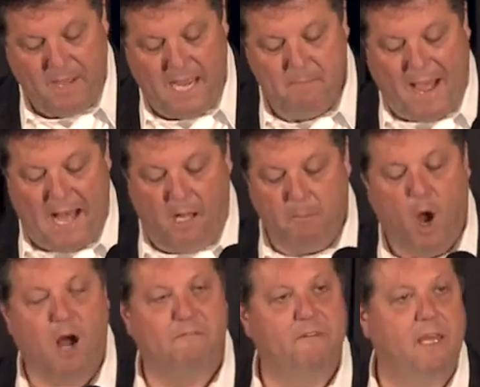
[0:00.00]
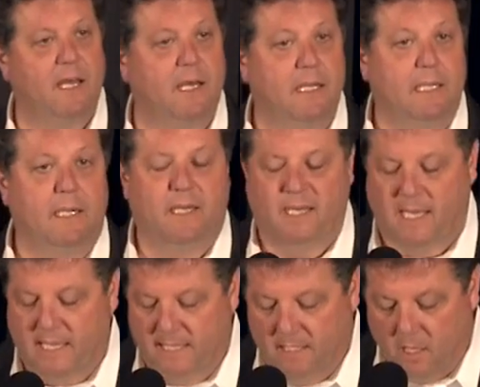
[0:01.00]
PayPal mafia,
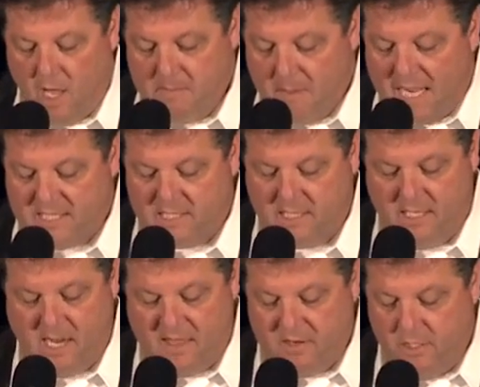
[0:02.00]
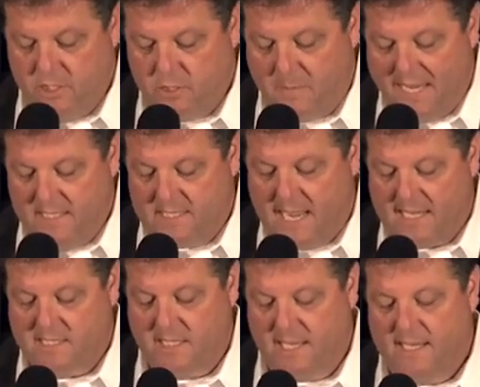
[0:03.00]
Elon Musk and others,
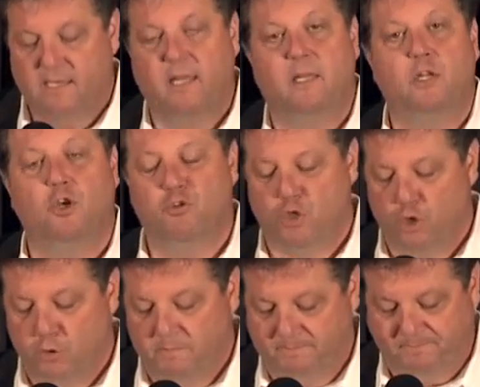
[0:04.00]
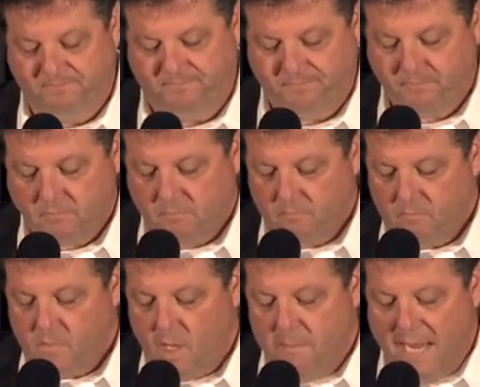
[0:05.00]
SpaceX, LinkedIn, YouTube,
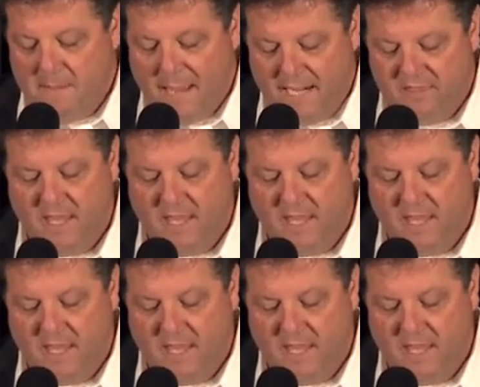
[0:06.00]
many, many